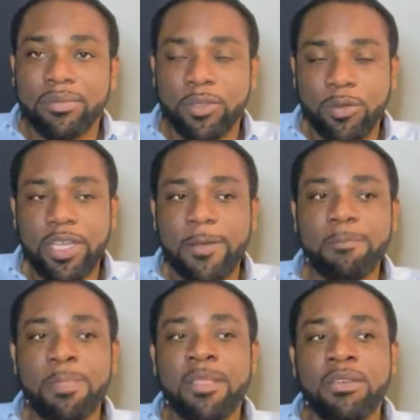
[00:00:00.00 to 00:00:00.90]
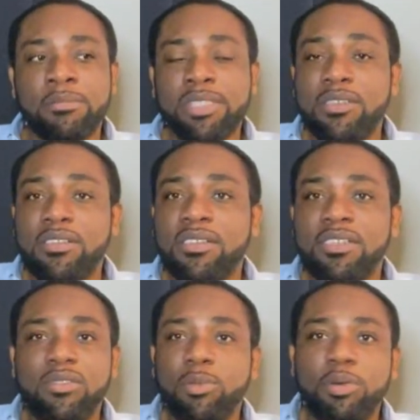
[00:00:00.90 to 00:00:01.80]
Okay. Because
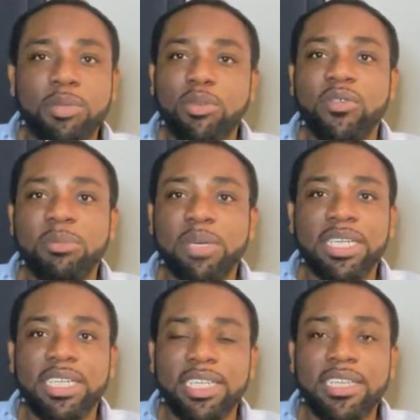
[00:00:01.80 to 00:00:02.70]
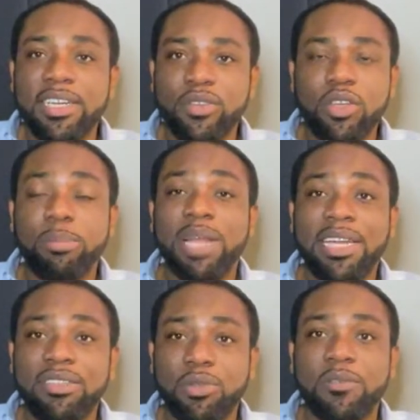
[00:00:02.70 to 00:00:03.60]
there's no point moving money in there if you're not
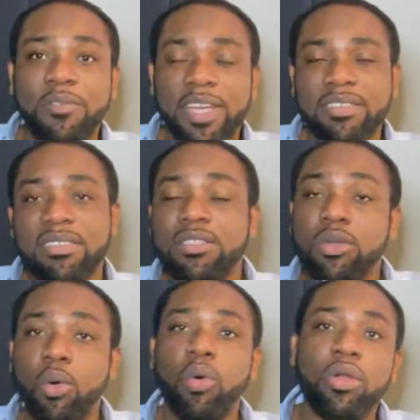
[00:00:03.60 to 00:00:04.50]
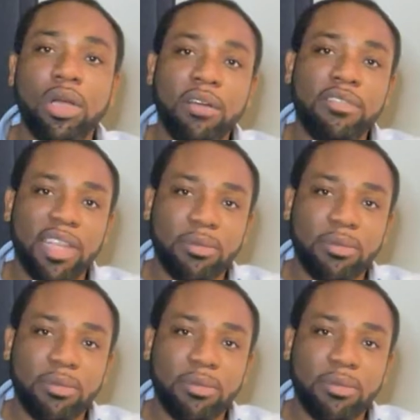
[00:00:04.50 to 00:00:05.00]
planning to invest. The goal of